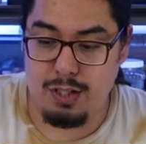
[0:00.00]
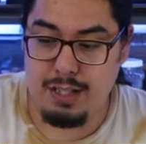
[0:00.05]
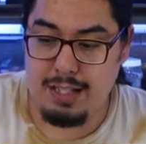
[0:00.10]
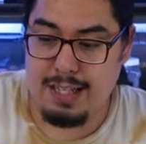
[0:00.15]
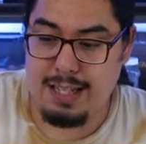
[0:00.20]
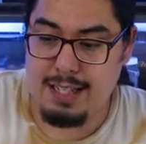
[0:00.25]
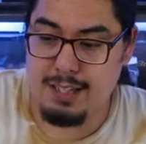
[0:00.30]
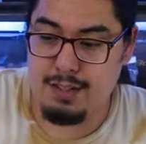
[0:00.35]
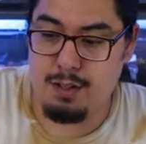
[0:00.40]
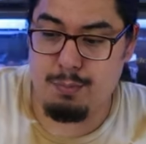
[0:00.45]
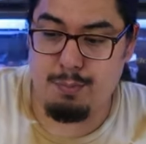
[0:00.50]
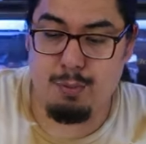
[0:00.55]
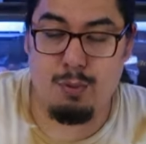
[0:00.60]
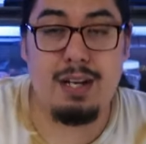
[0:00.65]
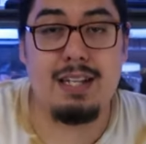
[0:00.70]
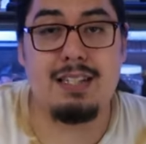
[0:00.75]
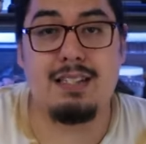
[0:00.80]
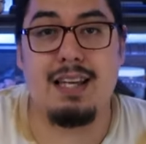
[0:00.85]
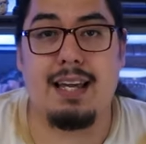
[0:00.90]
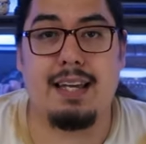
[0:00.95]
really easy to
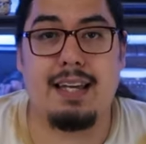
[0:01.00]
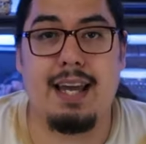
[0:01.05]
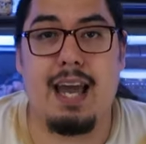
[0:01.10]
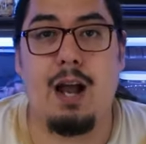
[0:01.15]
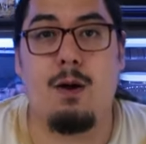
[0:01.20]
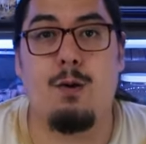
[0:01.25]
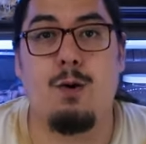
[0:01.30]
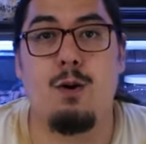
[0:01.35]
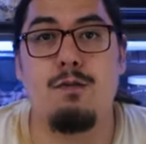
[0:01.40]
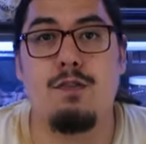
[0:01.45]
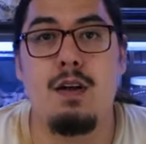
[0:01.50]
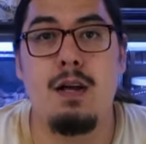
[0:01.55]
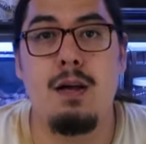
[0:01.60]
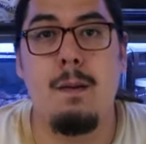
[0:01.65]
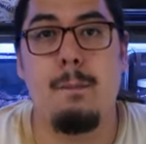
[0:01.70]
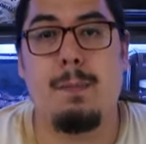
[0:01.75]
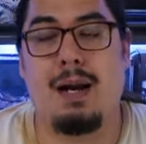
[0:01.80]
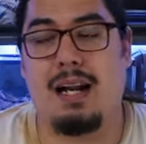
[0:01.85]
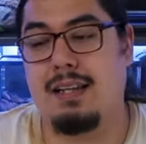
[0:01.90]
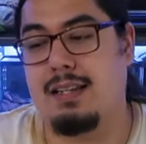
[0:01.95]
breed and take care of.
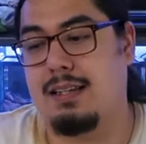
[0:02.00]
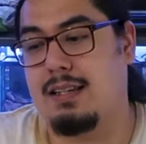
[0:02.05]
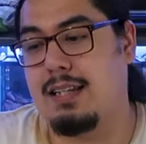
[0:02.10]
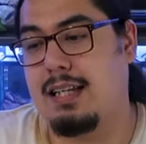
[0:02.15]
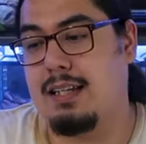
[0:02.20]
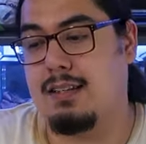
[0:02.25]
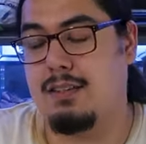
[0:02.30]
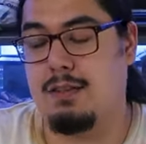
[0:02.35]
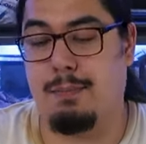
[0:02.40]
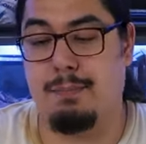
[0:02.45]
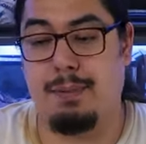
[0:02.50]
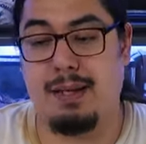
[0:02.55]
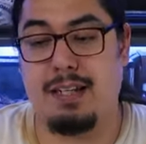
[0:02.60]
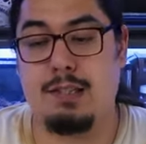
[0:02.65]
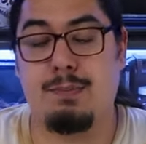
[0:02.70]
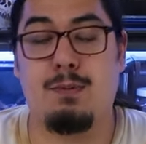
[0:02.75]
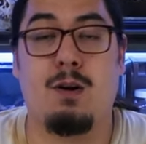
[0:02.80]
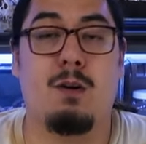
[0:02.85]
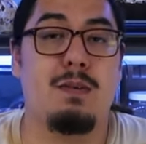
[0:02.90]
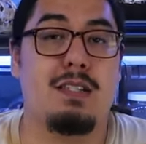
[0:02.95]
But I think the
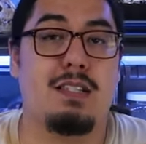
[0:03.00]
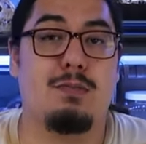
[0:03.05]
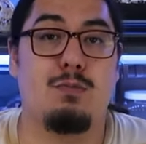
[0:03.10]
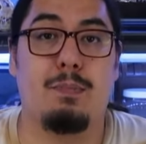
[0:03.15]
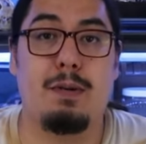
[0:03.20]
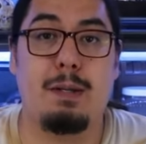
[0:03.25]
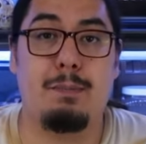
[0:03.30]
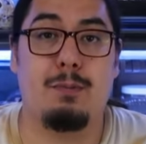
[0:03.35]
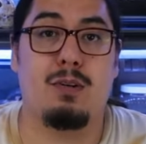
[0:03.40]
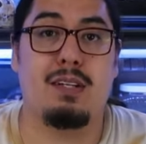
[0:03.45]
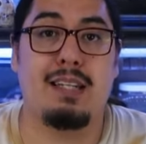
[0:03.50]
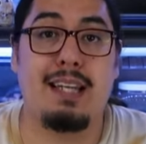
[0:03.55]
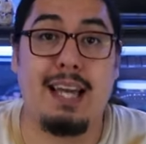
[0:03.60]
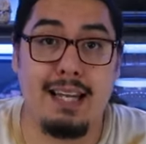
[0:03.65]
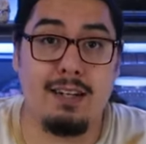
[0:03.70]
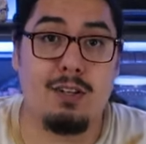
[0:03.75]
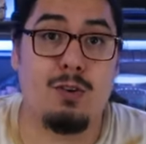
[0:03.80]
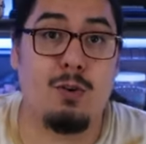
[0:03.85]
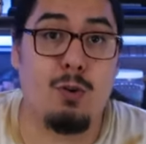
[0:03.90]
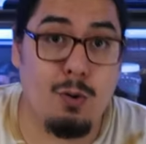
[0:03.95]
biggest problem is when people
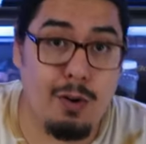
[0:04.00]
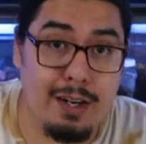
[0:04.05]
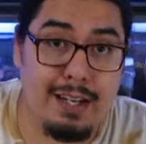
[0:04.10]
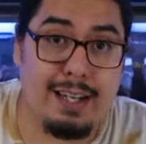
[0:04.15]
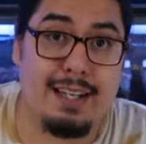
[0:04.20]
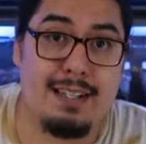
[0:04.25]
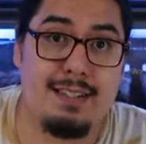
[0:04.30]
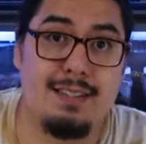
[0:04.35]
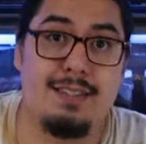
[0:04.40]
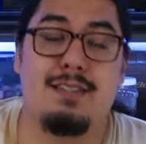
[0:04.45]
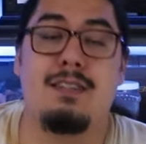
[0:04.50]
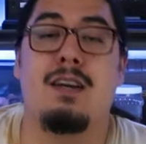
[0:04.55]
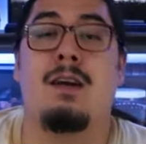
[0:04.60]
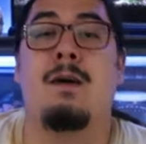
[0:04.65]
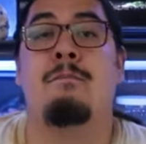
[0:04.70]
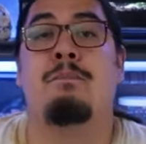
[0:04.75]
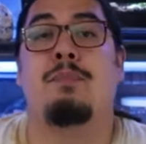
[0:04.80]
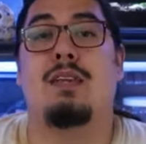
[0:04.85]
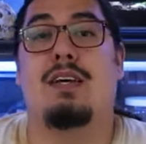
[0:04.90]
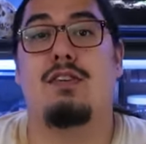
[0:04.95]
get crickets,
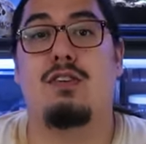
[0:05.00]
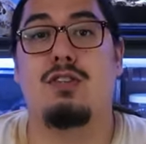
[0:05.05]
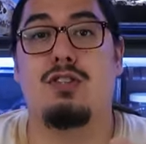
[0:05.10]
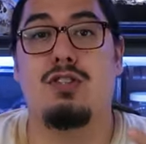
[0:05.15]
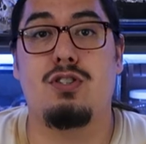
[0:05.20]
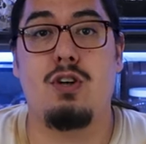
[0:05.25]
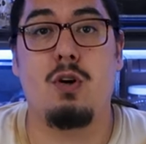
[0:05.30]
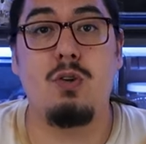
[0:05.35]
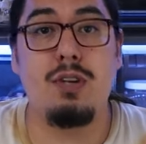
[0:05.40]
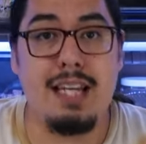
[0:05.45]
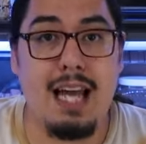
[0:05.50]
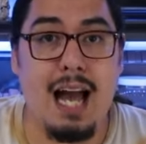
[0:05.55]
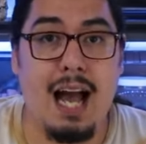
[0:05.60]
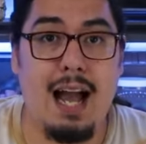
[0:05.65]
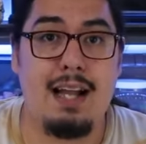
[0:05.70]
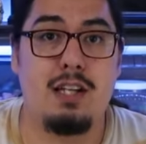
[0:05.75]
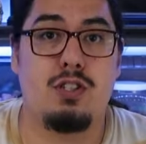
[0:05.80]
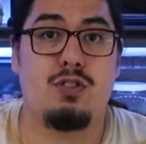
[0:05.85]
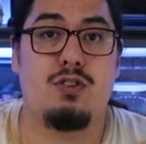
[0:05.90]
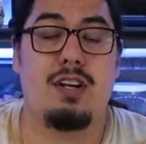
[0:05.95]
they're so
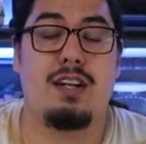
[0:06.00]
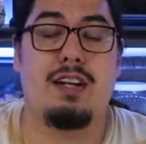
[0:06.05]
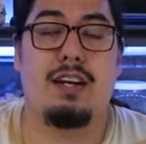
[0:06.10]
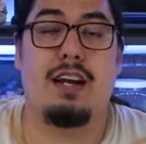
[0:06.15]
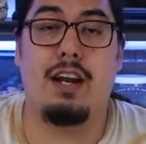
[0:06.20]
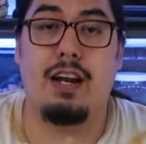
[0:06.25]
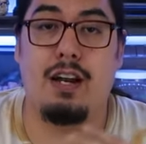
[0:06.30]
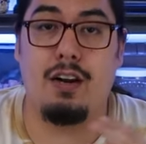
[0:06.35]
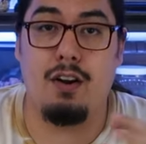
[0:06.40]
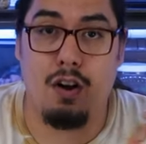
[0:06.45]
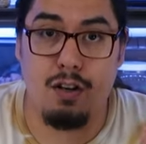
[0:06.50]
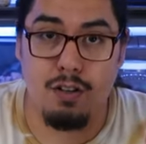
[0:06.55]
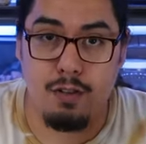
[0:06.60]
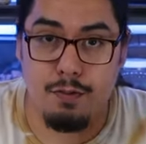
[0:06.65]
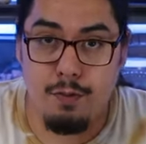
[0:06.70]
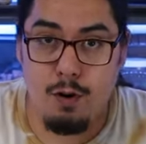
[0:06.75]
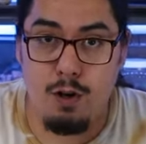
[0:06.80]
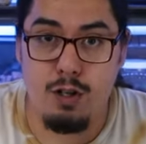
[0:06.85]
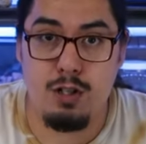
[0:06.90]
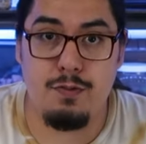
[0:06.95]
dehydrated and on the
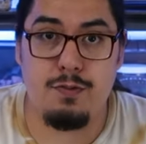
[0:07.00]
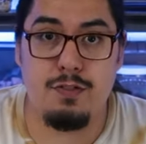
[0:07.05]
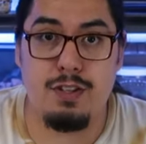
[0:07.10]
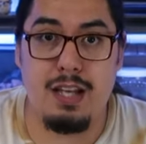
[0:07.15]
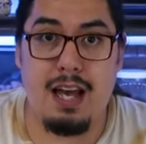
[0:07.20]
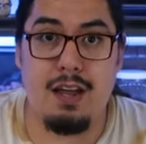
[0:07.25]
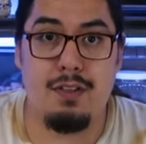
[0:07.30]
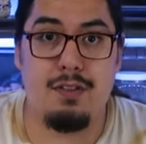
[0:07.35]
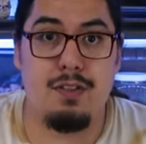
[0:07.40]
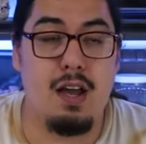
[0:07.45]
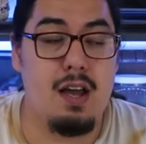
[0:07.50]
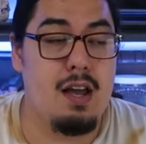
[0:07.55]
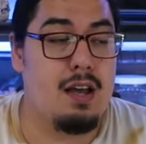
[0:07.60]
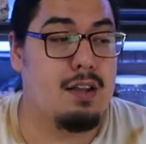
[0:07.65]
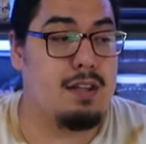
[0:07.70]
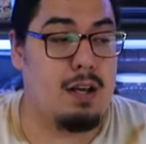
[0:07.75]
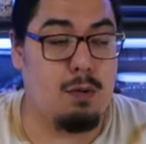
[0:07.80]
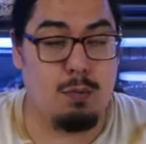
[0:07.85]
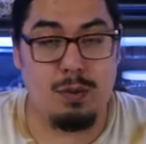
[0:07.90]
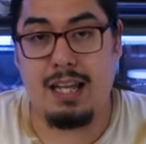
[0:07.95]
verge of death
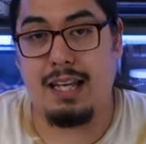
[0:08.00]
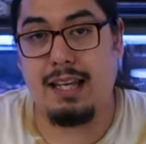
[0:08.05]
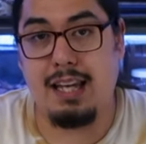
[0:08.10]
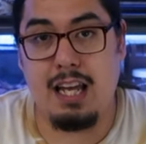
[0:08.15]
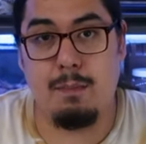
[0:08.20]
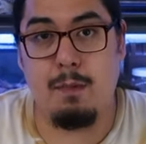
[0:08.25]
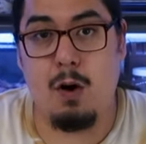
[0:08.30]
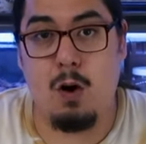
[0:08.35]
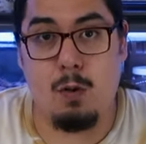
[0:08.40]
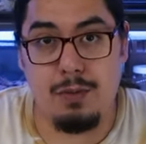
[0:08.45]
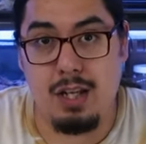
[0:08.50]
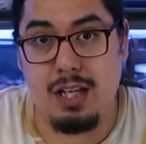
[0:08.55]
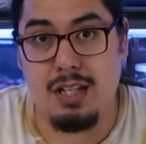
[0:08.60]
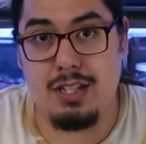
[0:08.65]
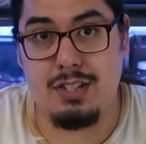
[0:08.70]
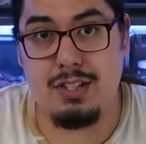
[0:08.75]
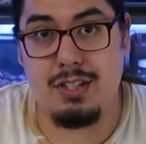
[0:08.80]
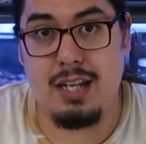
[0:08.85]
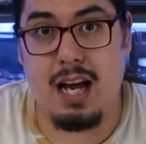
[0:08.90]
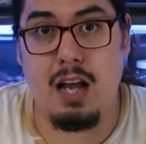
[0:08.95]
that when they get them home, they
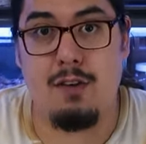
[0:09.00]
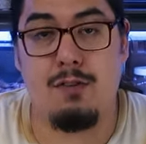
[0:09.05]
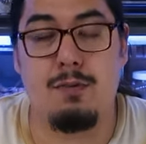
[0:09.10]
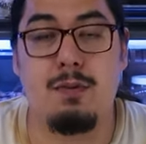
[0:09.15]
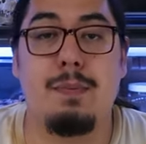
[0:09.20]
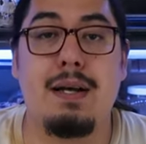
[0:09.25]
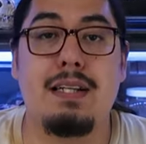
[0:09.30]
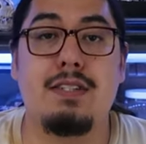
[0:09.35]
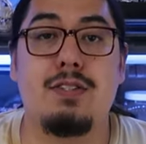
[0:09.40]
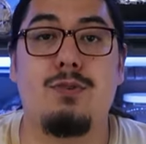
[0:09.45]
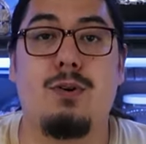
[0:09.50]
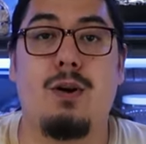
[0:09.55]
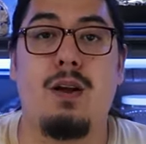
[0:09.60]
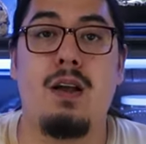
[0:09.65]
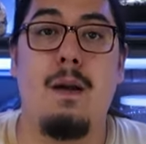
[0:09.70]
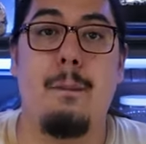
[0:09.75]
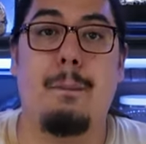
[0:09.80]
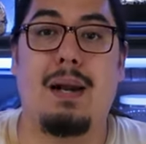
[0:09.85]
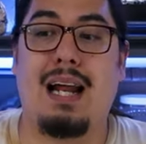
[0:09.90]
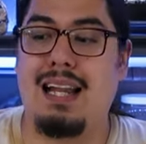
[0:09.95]
just die from the pet store.
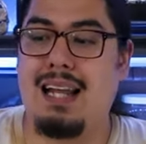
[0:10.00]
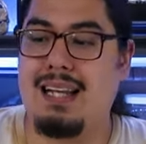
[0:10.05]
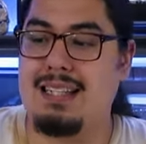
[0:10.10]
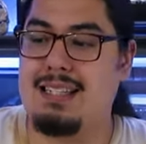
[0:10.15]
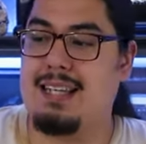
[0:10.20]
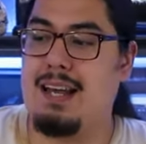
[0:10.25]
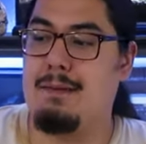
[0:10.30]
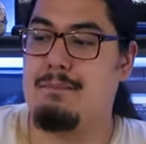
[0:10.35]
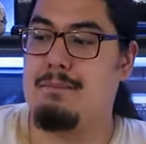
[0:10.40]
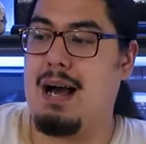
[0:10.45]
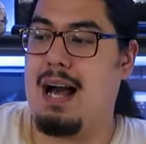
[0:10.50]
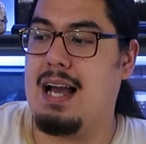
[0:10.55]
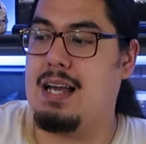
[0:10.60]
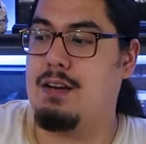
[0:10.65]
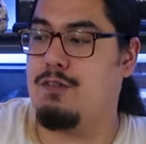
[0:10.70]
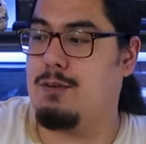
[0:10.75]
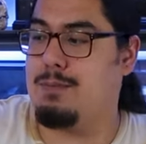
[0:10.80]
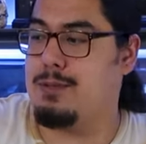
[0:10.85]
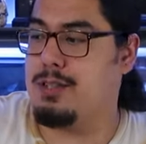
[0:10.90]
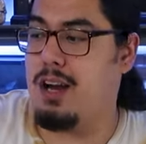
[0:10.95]
But I like to get
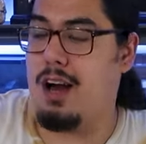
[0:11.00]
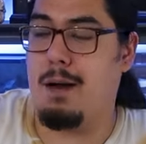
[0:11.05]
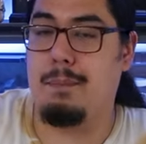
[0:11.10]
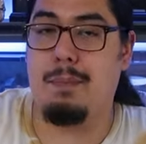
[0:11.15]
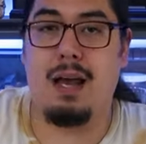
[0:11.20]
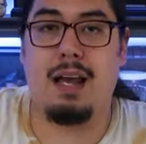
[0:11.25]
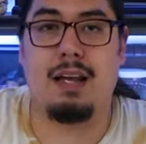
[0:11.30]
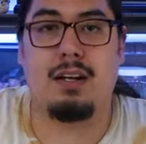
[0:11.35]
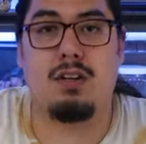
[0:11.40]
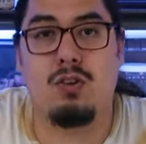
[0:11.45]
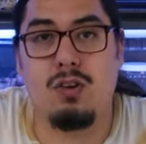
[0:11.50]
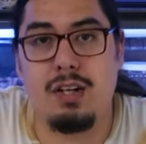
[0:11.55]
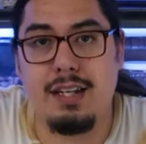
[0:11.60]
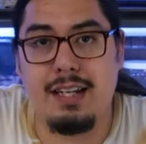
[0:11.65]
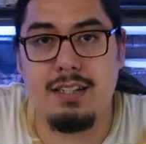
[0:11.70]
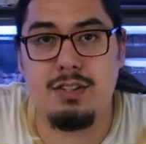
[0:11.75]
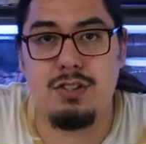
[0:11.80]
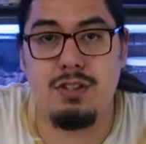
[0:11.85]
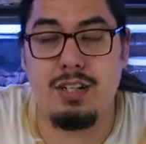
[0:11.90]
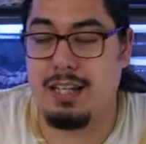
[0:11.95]
mine from Top Hat
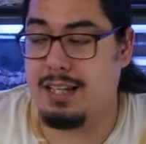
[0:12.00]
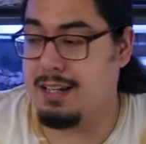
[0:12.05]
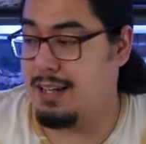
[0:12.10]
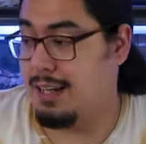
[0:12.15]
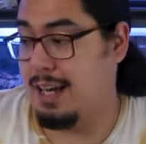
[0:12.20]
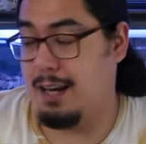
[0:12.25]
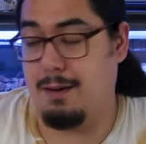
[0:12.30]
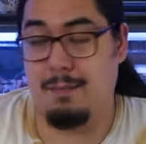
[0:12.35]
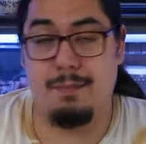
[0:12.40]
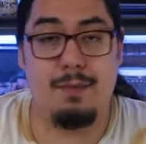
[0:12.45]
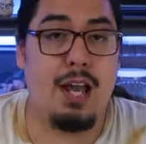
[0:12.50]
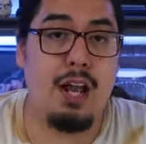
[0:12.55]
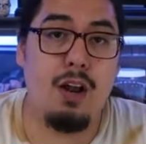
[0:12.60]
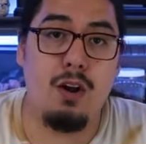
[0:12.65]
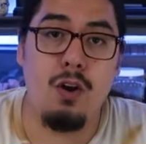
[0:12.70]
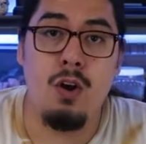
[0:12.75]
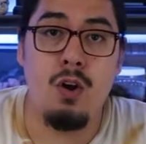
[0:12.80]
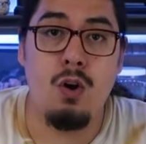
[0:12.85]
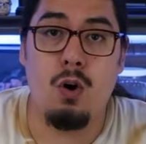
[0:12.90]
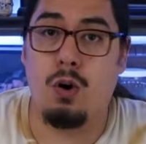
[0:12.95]
Crickets. You could get them
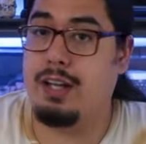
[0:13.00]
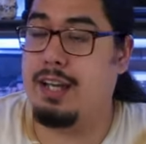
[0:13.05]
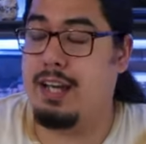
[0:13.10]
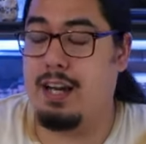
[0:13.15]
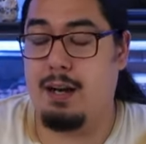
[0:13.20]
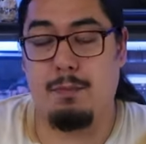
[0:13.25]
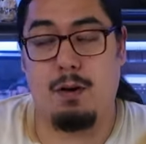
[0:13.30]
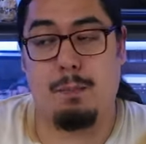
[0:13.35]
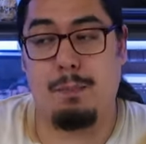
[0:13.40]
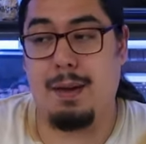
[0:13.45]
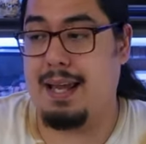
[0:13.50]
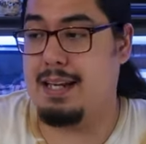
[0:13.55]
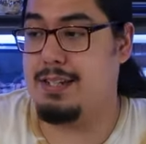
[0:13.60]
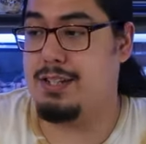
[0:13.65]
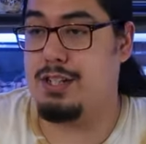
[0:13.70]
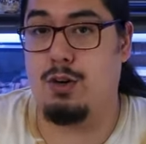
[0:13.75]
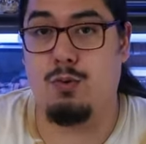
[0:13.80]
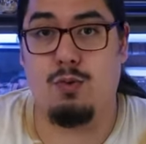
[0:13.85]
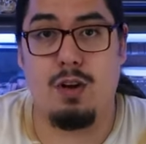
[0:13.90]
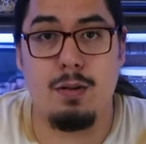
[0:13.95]
there, or you can get them on
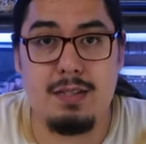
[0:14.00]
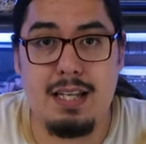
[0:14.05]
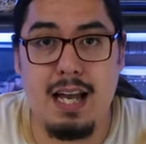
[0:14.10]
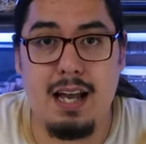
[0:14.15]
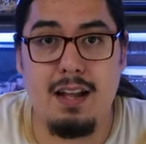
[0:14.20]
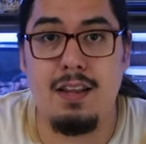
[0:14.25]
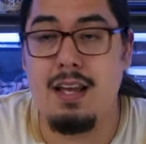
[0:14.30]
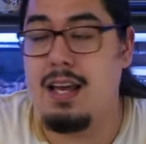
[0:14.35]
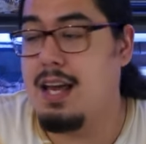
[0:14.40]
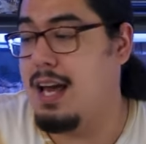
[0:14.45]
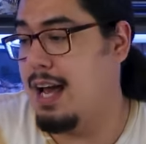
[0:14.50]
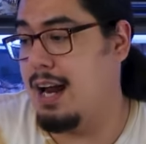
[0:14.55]
Pangea Reptile.